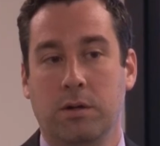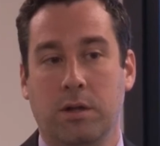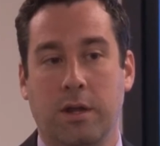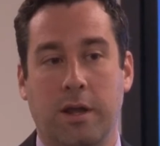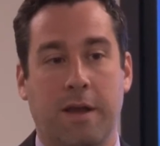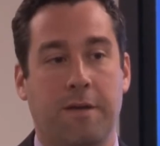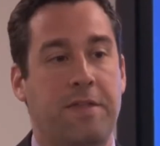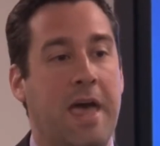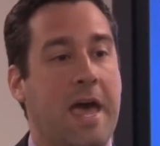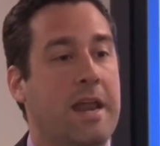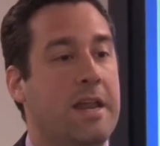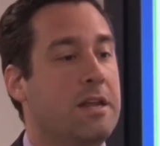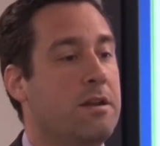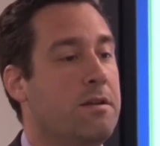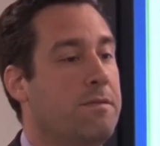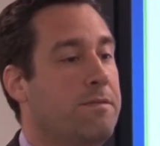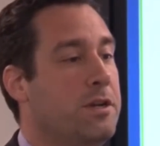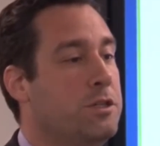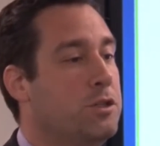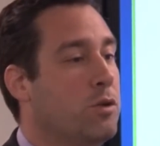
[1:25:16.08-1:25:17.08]
If that
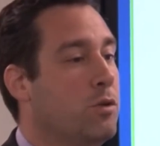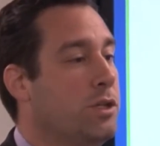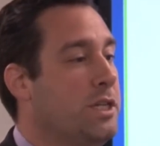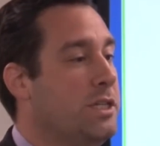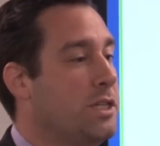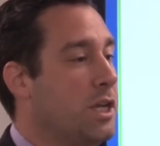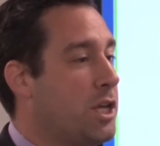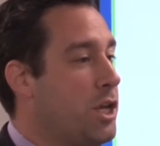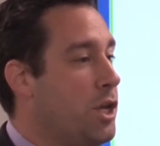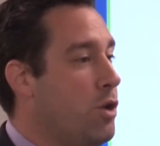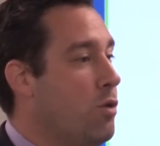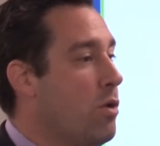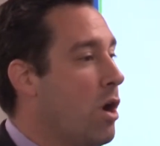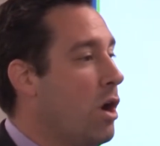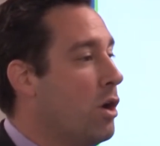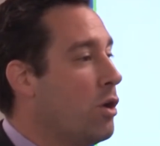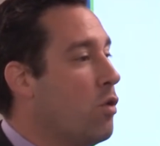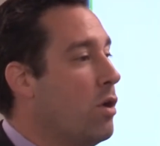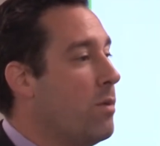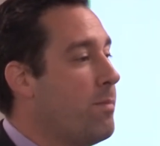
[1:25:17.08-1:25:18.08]
individual needs acute,
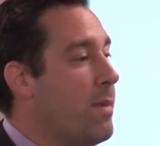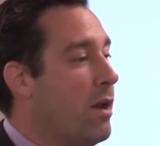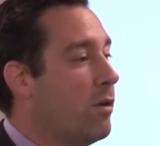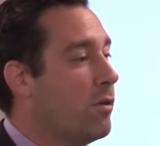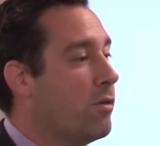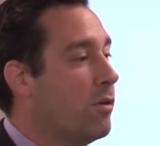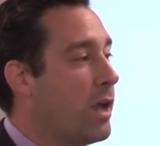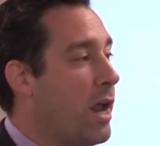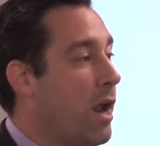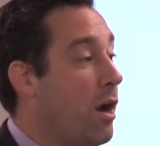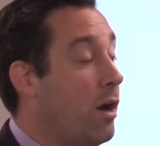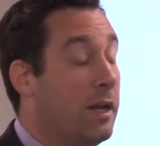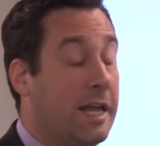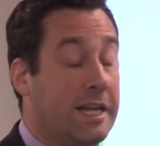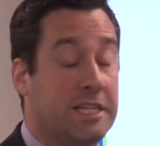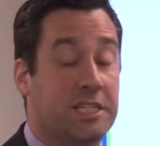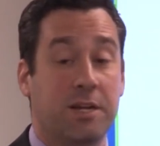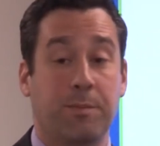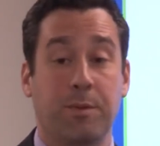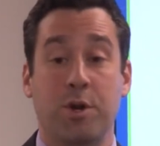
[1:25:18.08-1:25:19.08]
ongoing medical care, like
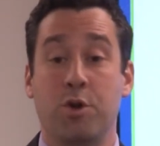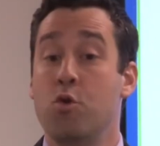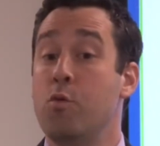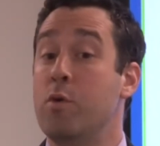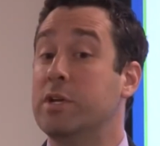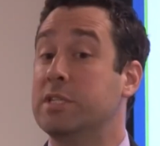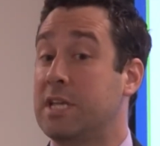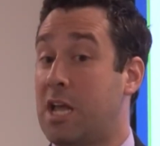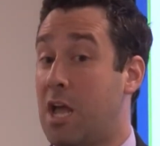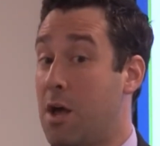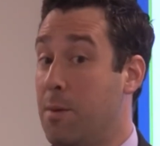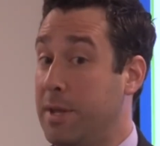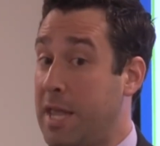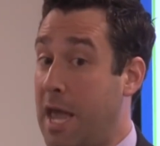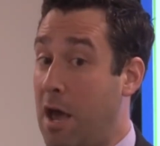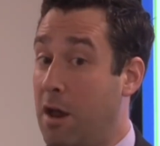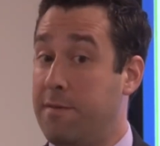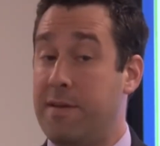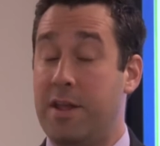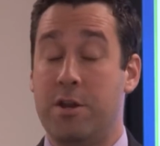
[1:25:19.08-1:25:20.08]
somebody who is coming
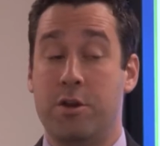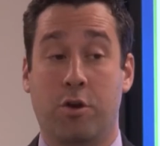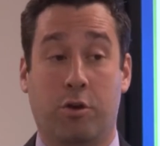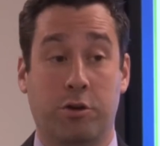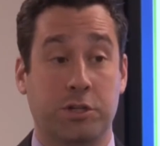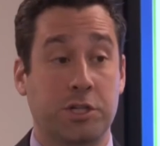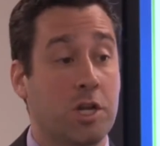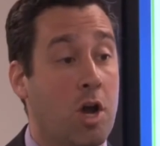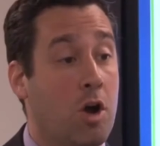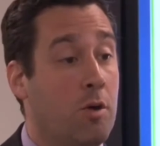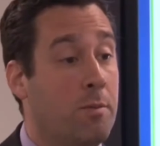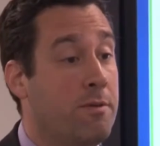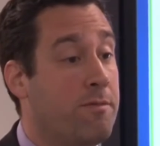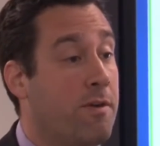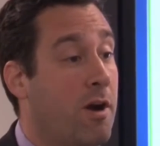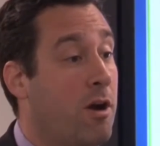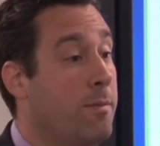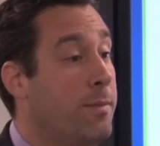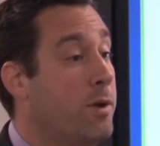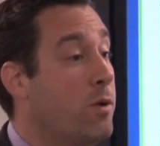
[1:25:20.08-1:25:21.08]
out of a nursing home
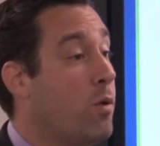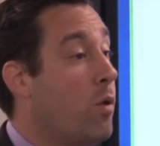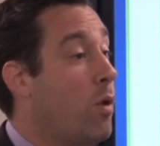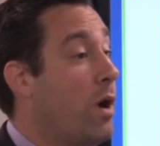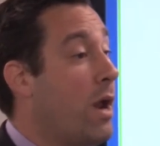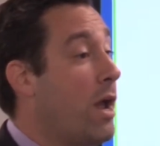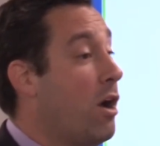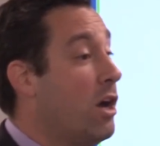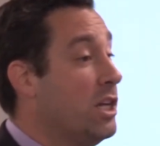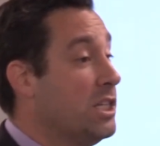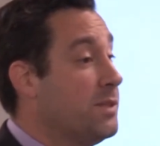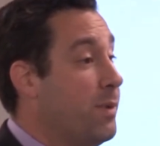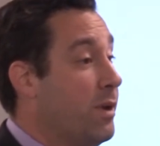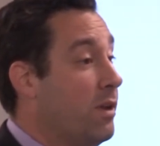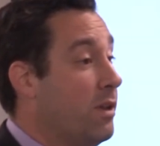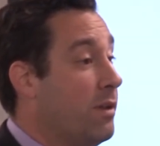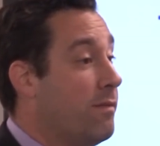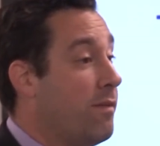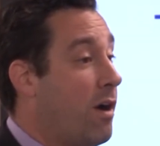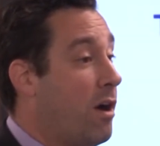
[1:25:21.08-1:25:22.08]
environment or a
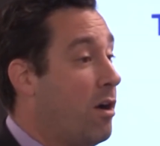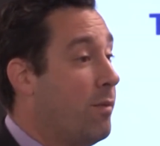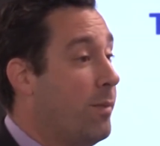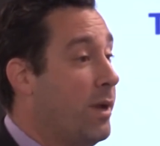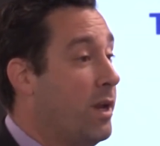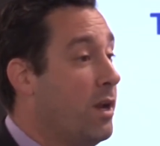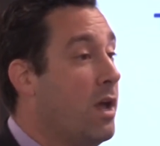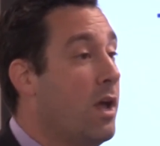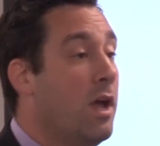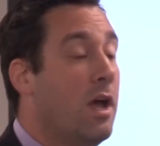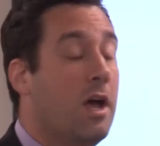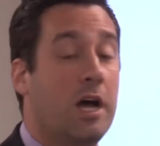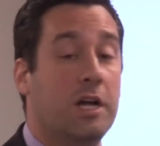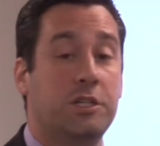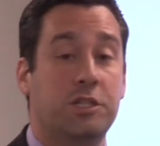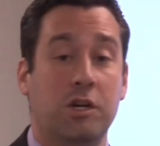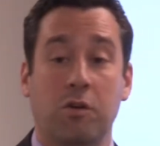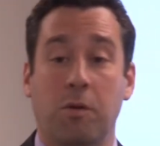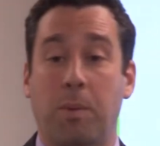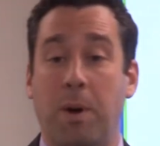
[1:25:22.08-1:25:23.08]
hospital environment, a
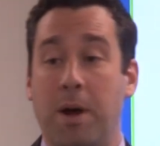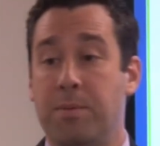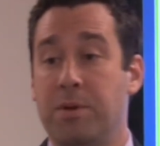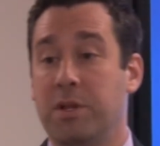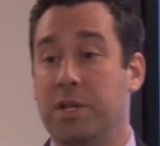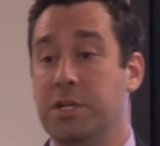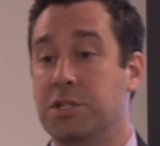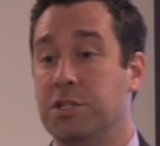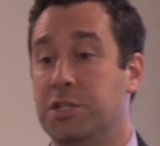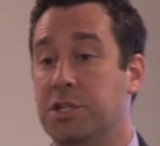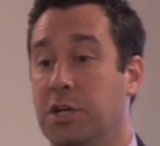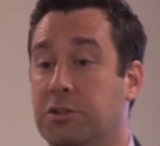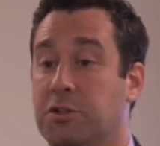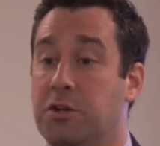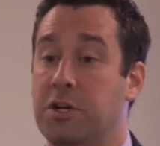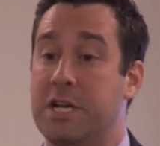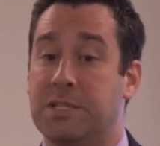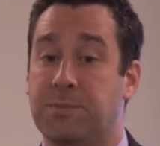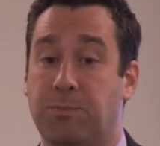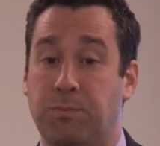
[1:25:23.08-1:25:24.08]
general population shelter
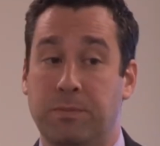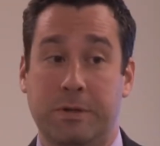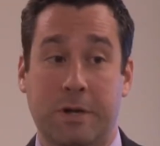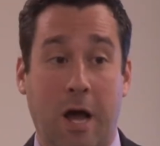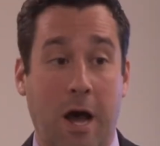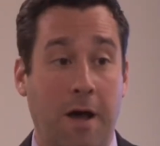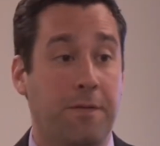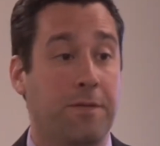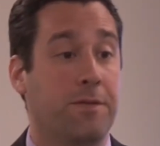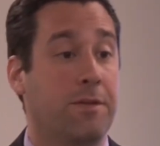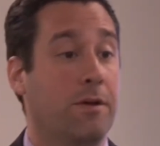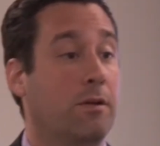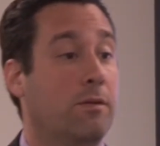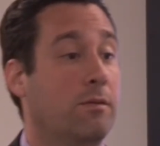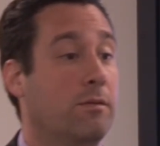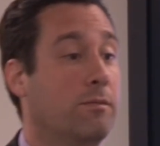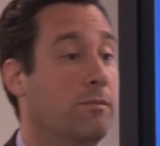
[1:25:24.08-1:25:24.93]
is not the